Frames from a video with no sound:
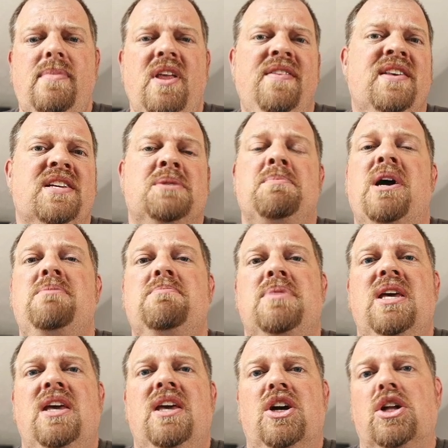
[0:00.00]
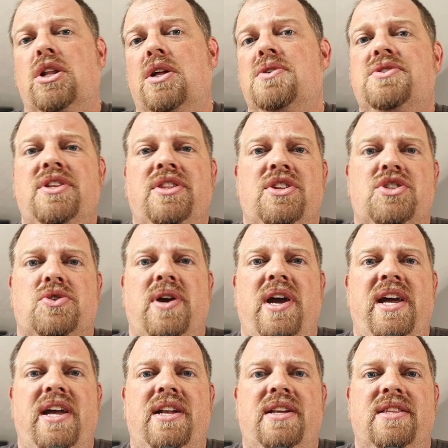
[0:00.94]
This might be closing the
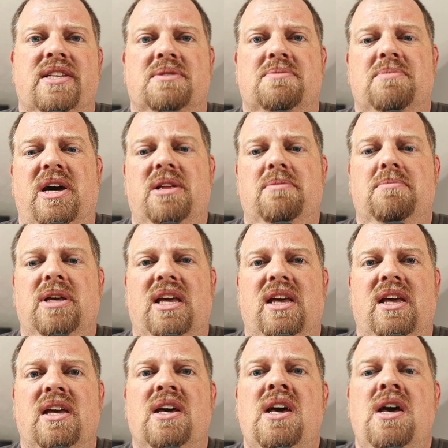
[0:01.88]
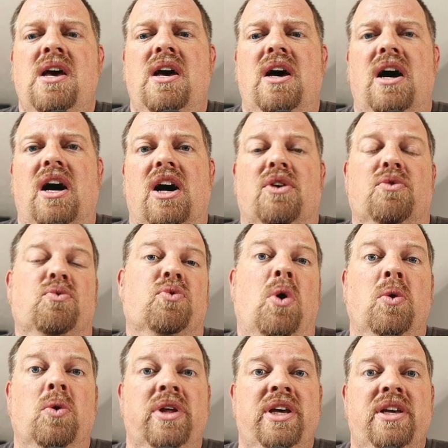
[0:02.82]
trade. This might be
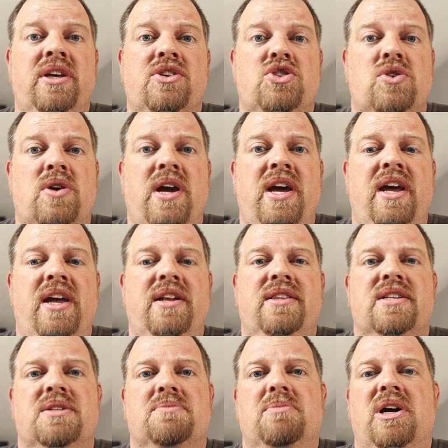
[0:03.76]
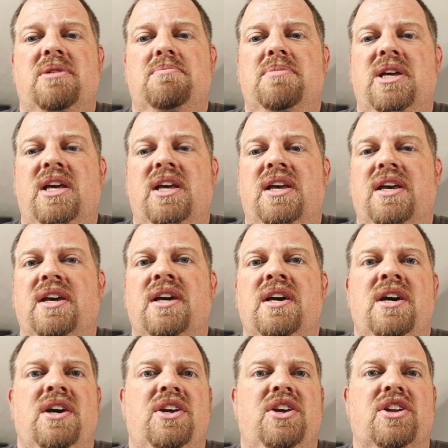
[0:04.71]
rolling a trade. This might be,
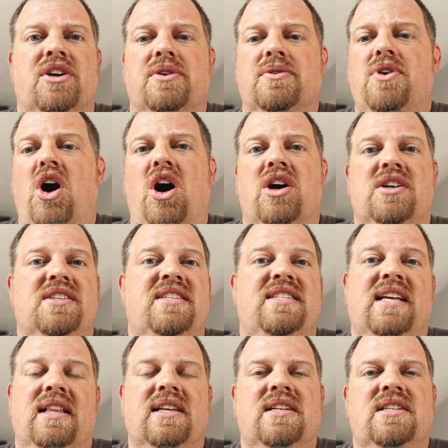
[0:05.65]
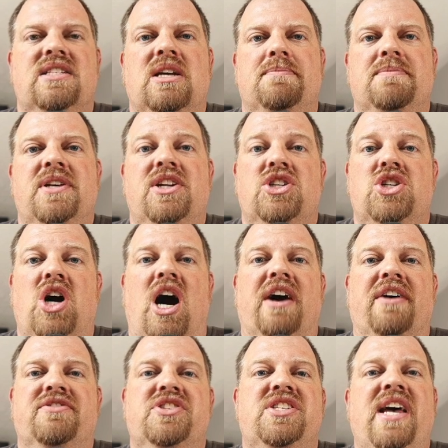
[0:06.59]
selling something to
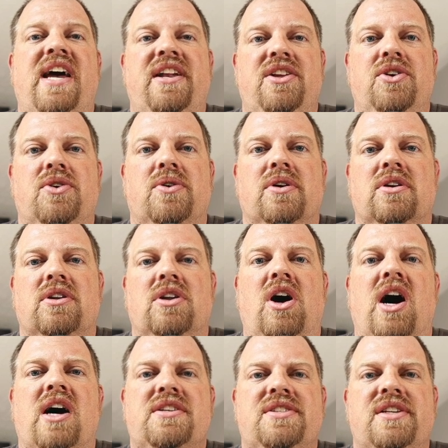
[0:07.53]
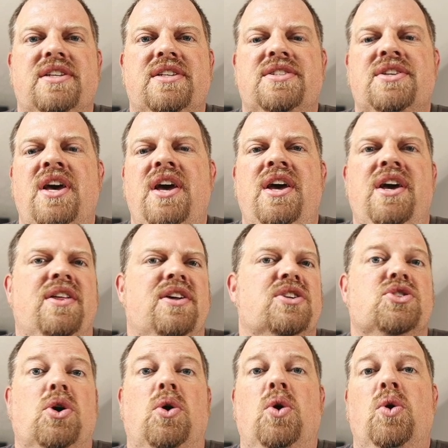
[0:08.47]
offset your losses.
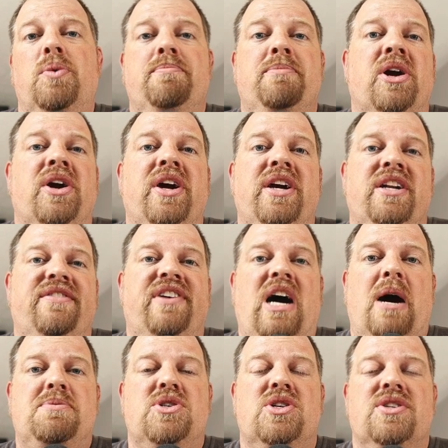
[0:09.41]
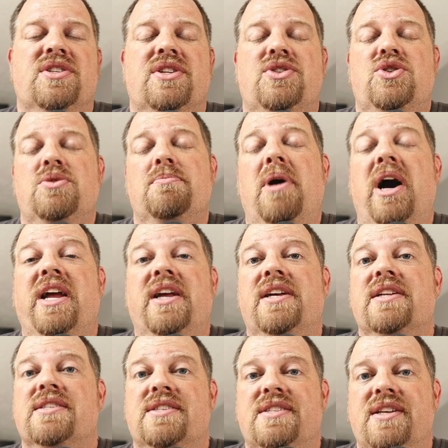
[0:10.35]
There's a whole myriad of options that you might
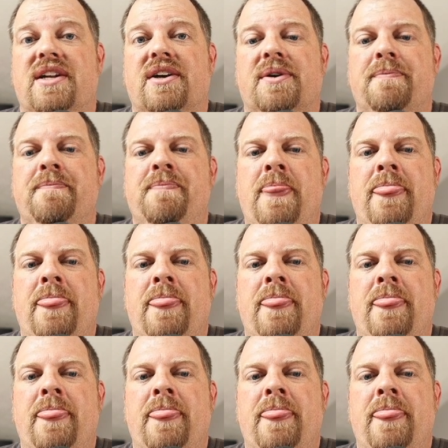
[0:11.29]
consider.